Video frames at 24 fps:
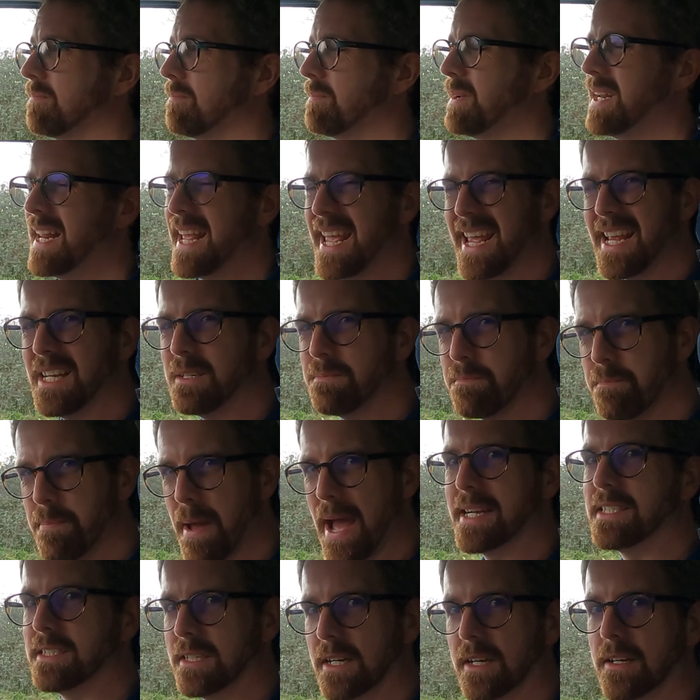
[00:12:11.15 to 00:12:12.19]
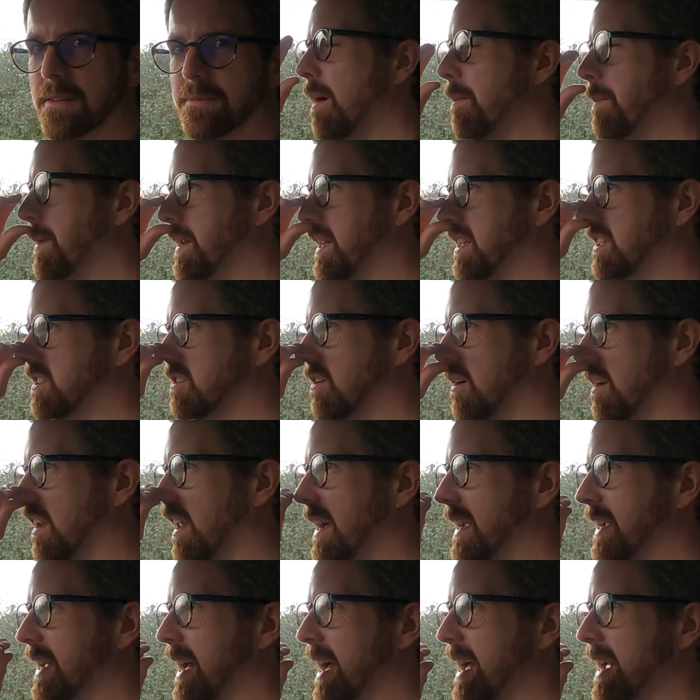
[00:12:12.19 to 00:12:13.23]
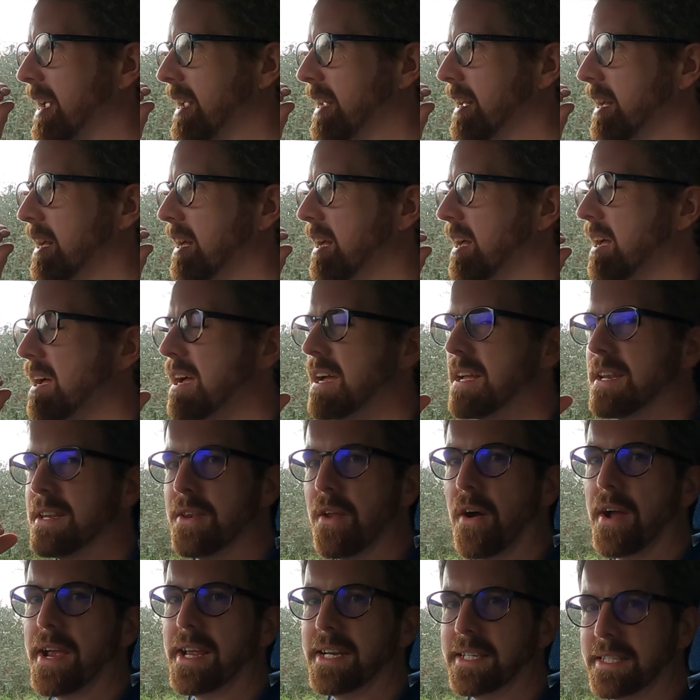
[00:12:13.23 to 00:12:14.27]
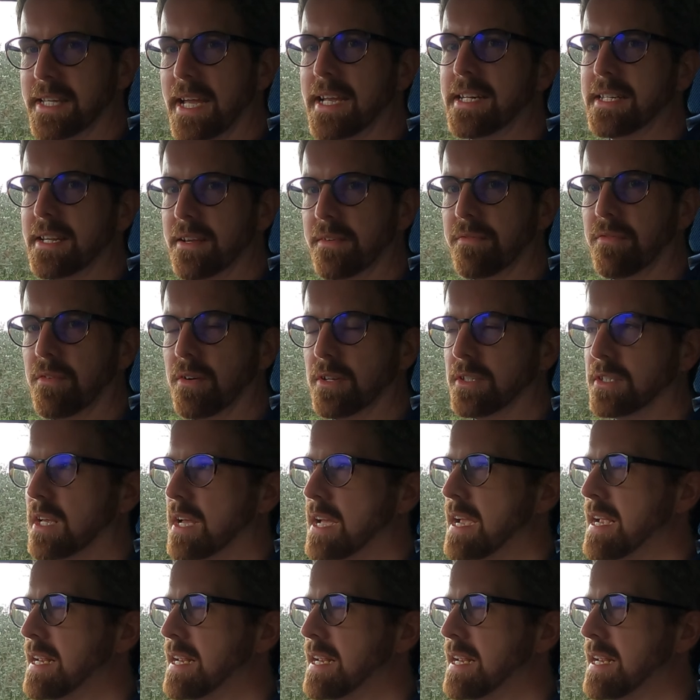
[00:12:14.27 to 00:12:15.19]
But it is better, but it's not like a night and day difference.